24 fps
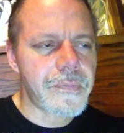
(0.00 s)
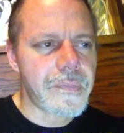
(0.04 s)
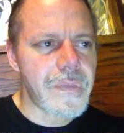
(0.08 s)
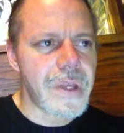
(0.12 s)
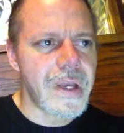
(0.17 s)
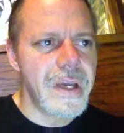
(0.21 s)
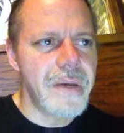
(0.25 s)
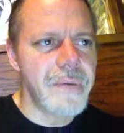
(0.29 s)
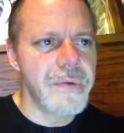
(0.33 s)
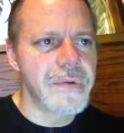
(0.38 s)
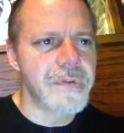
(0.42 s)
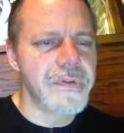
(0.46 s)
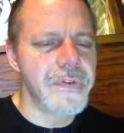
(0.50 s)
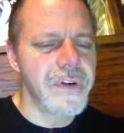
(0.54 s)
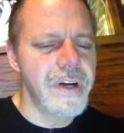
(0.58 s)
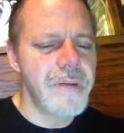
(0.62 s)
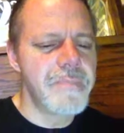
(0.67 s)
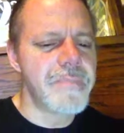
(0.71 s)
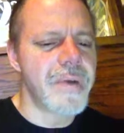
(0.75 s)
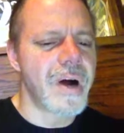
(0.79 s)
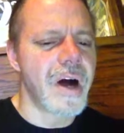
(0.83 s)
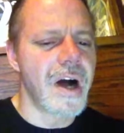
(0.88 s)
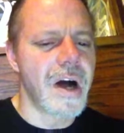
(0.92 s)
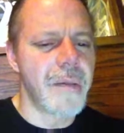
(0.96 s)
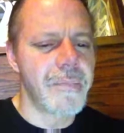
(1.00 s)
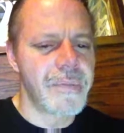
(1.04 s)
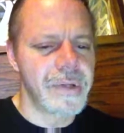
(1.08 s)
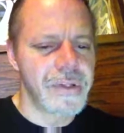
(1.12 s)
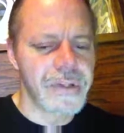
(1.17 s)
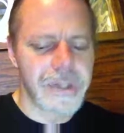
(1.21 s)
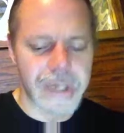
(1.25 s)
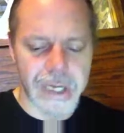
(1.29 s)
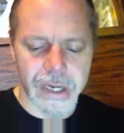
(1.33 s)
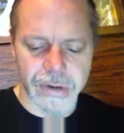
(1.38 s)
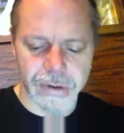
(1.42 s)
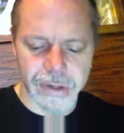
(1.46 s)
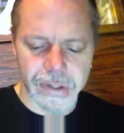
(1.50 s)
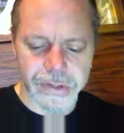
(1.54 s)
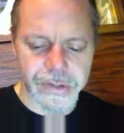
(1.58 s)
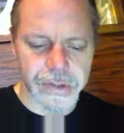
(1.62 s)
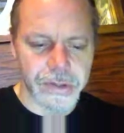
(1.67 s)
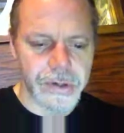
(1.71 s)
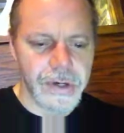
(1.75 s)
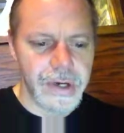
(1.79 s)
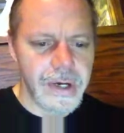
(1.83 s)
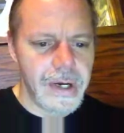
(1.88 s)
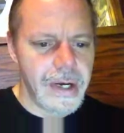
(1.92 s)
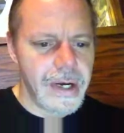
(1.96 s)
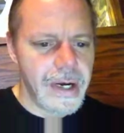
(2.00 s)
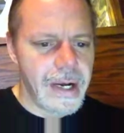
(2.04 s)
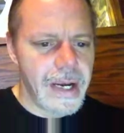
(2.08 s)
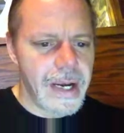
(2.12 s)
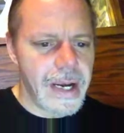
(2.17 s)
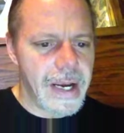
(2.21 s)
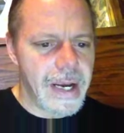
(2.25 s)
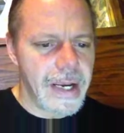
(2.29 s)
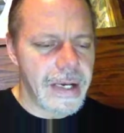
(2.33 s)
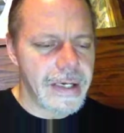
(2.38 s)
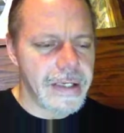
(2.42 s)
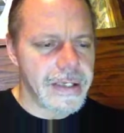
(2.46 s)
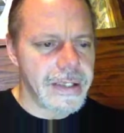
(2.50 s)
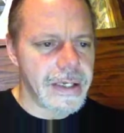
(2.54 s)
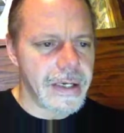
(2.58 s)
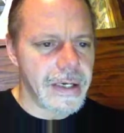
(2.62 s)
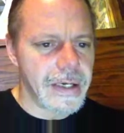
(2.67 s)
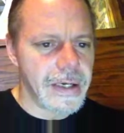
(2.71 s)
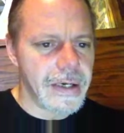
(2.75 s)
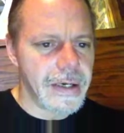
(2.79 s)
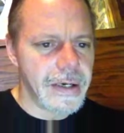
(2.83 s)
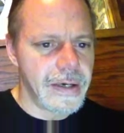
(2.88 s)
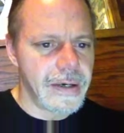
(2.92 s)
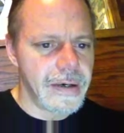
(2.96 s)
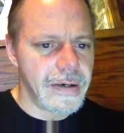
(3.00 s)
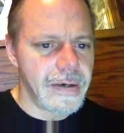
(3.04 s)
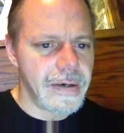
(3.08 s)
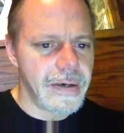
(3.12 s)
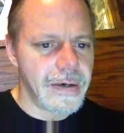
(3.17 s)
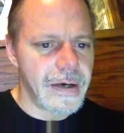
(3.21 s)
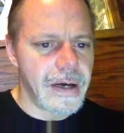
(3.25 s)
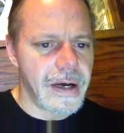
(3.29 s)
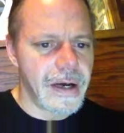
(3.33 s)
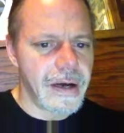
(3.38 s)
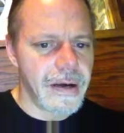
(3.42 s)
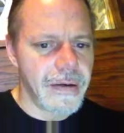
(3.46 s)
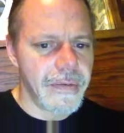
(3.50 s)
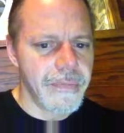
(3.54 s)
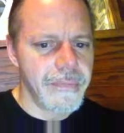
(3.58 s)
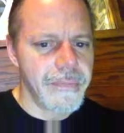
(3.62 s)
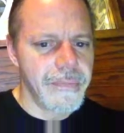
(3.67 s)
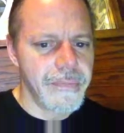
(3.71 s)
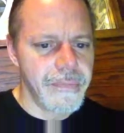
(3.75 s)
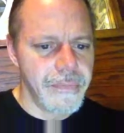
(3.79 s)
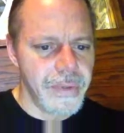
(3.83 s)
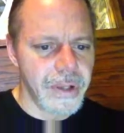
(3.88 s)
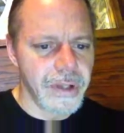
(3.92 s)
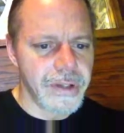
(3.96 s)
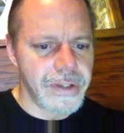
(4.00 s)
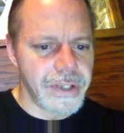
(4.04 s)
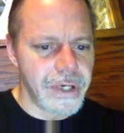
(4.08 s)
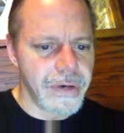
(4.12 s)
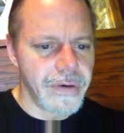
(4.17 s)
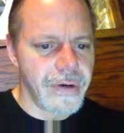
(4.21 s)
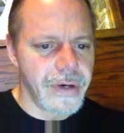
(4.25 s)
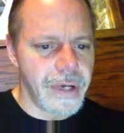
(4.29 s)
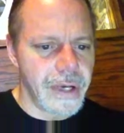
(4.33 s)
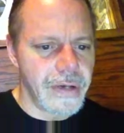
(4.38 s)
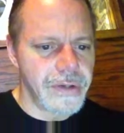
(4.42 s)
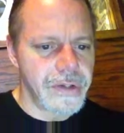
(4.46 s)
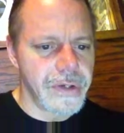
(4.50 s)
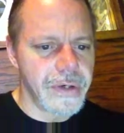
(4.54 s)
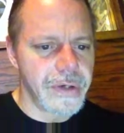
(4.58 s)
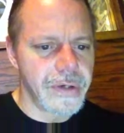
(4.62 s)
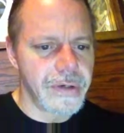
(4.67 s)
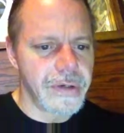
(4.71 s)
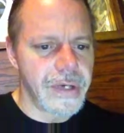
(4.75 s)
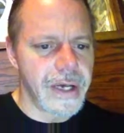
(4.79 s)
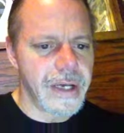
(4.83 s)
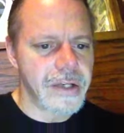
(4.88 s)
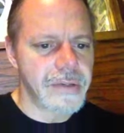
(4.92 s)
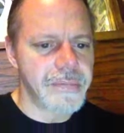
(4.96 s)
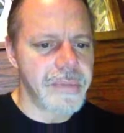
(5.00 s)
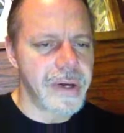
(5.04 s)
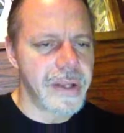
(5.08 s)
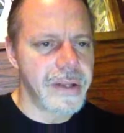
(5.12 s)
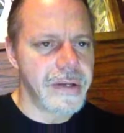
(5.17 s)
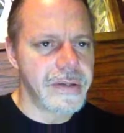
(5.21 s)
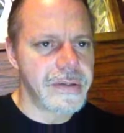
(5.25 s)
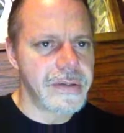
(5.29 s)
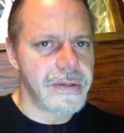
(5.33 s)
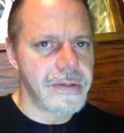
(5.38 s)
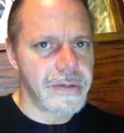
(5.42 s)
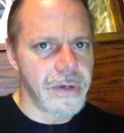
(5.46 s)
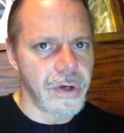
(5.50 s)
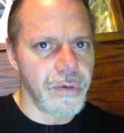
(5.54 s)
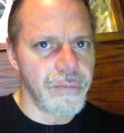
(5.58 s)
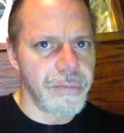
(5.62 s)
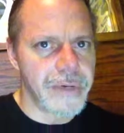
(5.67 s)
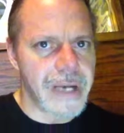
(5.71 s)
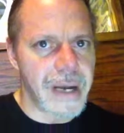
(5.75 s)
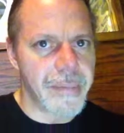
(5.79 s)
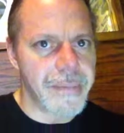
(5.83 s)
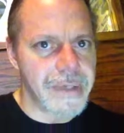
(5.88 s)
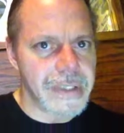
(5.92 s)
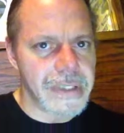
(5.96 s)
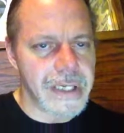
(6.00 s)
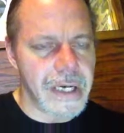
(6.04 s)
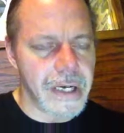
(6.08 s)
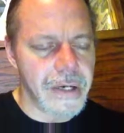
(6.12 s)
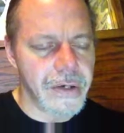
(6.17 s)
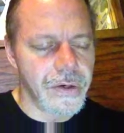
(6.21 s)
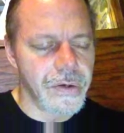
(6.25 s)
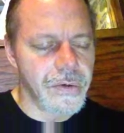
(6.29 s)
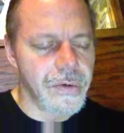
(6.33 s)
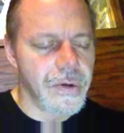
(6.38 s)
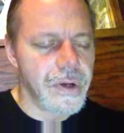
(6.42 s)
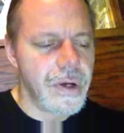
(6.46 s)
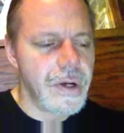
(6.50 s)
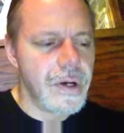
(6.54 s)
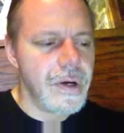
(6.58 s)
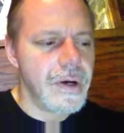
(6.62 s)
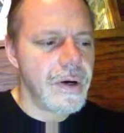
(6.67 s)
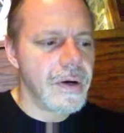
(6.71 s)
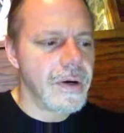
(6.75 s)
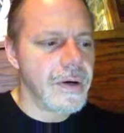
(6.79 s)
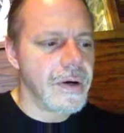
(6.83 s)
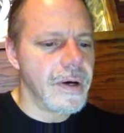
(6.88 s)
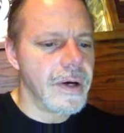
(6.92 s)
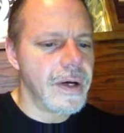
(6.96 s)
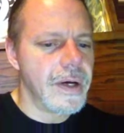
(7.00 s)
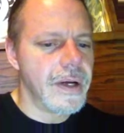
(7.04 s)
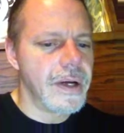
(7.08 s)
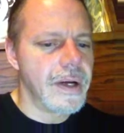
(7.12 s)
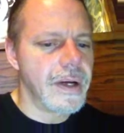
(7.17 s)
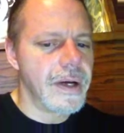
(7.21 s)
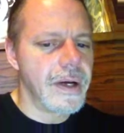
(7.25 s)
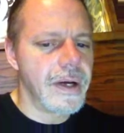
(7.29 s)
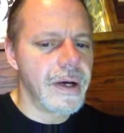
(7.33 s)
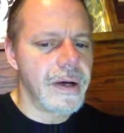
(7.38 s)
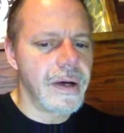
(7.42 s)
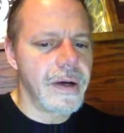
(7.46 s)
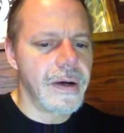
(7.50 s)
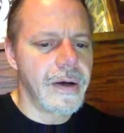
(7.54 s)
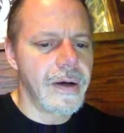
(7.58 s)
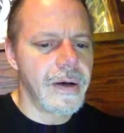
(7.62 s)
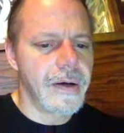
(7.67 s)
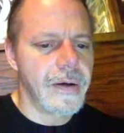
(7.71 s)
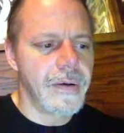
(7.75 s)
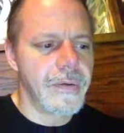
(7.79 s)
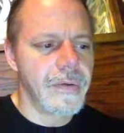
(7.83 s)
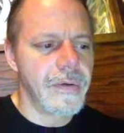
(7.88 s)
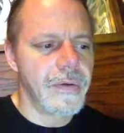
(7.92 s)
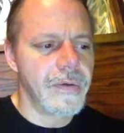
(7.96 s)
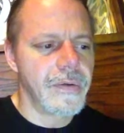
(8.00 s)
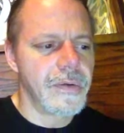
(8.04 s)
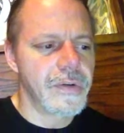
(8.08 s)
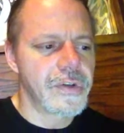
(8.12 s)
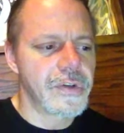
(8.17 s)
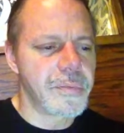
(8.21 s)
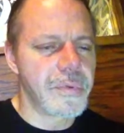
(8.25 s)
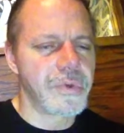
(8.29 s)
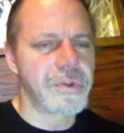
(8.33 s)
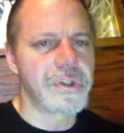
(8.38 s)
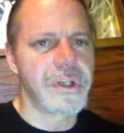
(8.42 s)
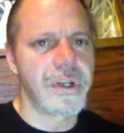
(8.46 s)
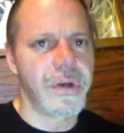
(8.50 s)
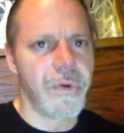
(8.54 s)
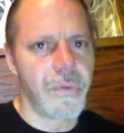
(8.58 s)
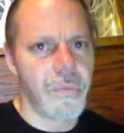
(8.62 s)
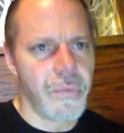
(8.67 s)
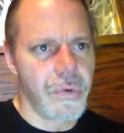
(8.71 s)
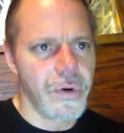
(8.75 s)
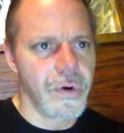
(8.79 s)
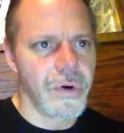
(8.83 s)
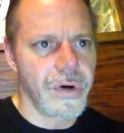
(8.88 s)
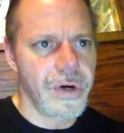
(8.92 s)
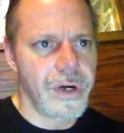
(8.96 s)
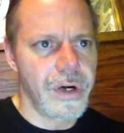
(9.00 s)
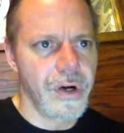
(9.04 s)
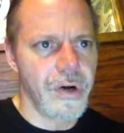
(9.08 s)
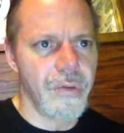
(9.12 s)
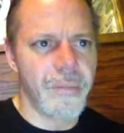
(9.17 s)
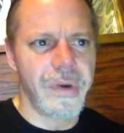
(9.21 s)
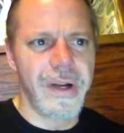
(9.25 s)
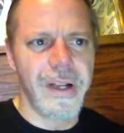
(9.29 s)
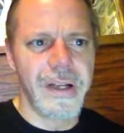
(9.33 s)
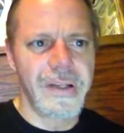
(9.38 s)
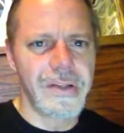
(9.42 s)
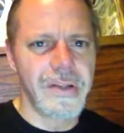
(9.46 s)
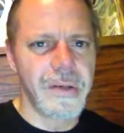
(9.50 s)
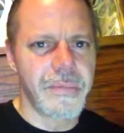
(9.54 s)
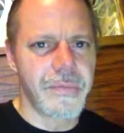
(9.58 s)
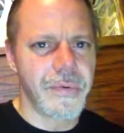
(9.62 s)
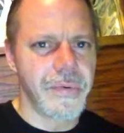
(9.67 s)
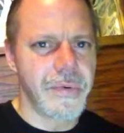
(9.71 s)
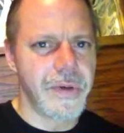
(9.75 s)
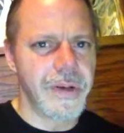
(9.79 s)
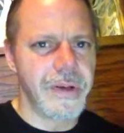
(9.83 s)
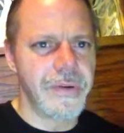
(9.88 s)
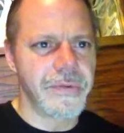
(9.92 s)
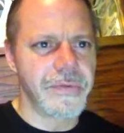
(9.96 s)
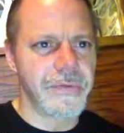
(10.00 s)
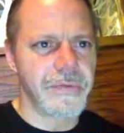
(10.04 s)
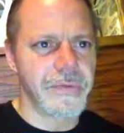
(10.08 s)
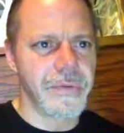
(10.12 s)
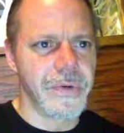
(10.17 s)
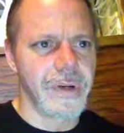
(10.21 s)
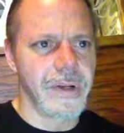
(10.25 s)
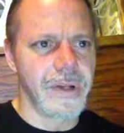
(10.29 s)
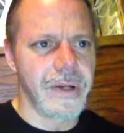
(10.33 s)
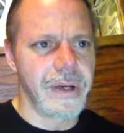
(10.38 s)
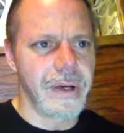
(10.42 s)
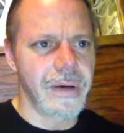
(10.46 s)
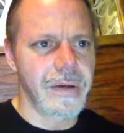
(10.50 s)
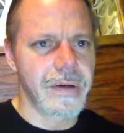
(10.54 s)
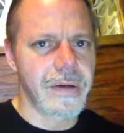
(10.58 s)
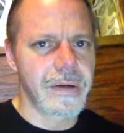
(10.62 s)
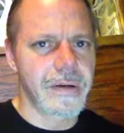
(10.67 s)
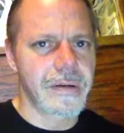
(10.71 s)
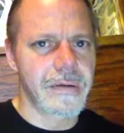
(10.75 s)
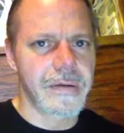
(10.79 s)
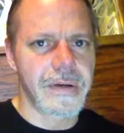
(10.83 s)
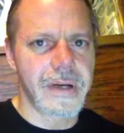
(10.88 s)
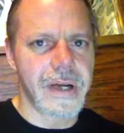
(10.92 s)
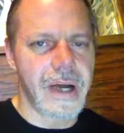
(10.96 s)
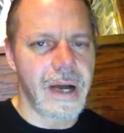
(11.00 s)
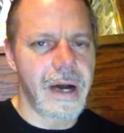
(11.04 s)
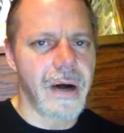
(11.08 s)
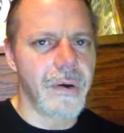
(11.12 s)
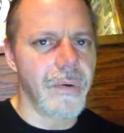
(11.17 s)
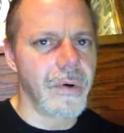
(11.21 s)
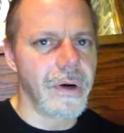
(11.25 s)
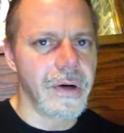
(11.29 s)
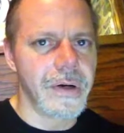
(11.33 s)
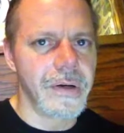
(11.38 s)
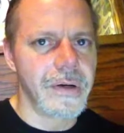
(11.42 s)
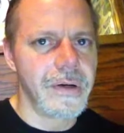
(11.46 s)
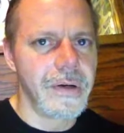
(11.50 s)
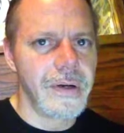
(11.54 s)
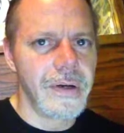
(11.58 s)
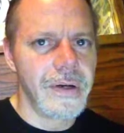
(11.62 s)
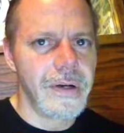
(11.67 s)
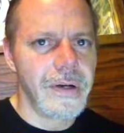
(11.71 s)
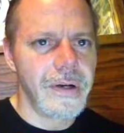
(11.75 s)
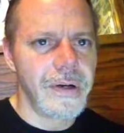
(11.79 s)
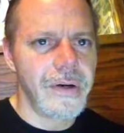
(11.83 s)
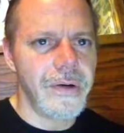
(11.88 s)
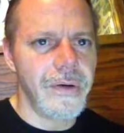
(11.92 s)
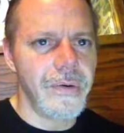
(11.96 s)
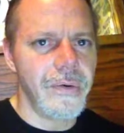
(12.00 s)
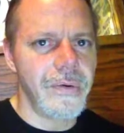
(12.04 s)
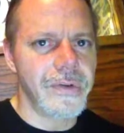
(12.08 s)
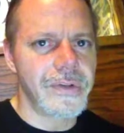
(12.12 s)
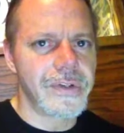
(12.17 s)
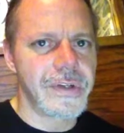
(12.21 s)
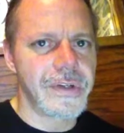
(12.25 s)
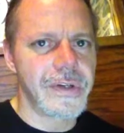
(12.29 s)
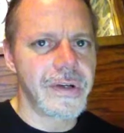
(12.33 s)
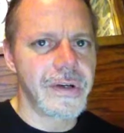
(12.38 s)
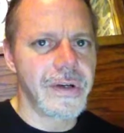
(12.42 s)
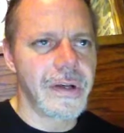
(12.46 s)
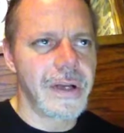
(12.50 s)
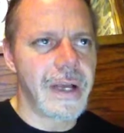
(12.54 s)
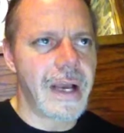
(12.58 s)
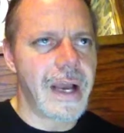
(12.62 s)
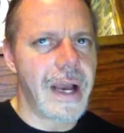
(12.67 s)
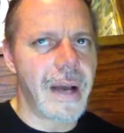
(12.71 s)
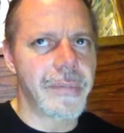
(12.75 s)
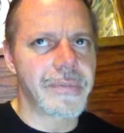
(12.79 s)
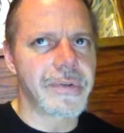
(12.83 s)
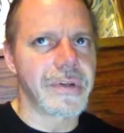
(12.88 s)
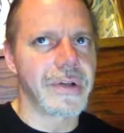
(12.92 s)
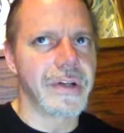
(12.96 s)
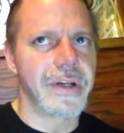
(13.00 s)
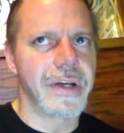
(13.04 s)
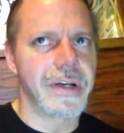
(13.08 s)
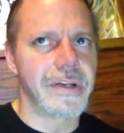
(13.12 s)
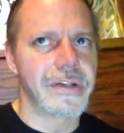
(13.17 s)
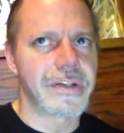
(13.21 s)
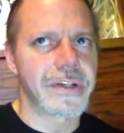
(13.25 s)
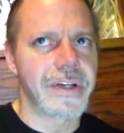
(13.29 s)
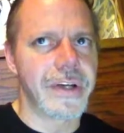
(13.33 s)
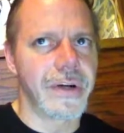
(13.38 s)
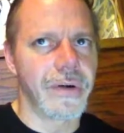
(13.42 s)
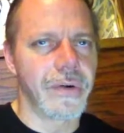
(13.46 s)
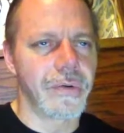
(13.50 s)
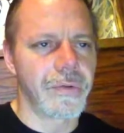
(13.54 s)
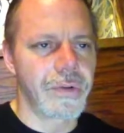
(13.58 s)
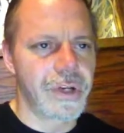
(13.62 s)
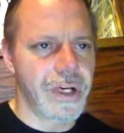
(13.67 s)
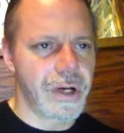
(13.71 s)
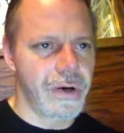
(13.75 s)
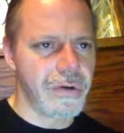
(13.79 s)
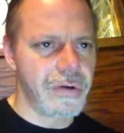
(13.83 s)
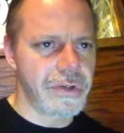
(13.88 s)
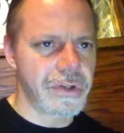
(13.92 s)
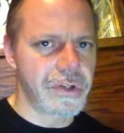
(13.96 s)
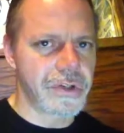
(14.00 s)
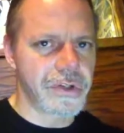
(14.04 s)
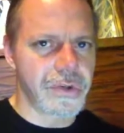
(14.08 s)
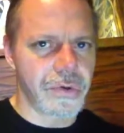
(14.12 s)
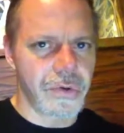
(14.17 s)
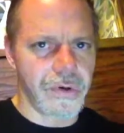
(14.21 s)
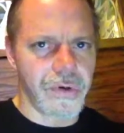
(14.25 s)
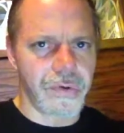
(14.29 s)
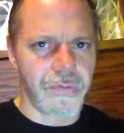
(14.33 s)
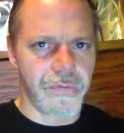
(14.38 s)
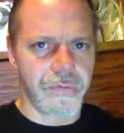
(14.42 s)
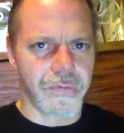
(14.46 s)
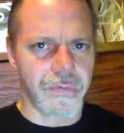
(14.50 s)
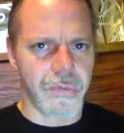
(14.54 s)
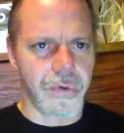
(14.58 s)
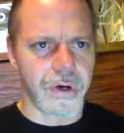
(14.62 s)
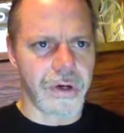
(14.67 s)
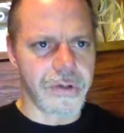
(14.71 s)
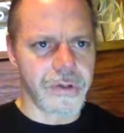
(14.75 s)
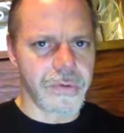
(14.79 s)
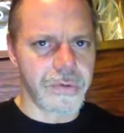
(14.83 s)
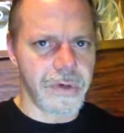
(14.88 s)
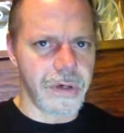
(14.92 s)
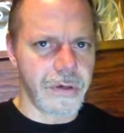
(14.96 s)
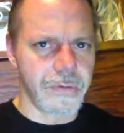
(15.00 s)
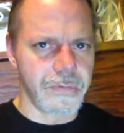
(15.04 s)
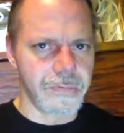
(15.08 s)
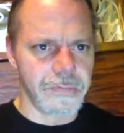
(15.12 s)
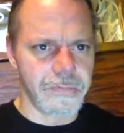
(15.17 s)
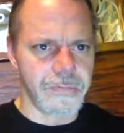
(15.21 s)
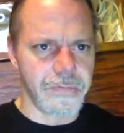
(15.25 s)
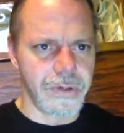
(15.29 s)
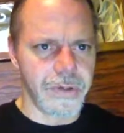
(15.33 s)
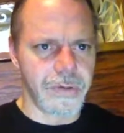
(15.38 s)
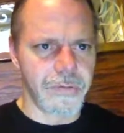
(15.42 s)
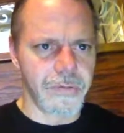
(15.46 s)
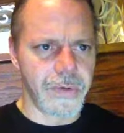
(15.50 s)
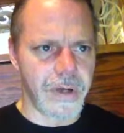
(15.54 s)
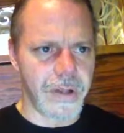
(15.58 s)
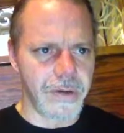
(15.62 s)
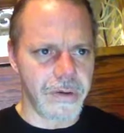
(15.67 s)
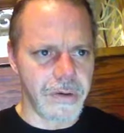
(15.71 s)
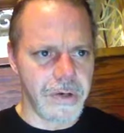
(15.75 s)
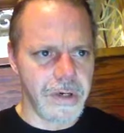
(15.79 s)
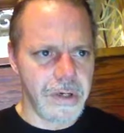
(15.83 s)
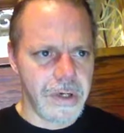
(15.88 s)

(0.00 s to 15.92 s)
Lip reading: He was a very pompous character and military, as you could guess by the term Capitano, right? Supposedly a war hero, but it ends up he's really a coward who's absolutely unskilled, carries a sword and walks around, rather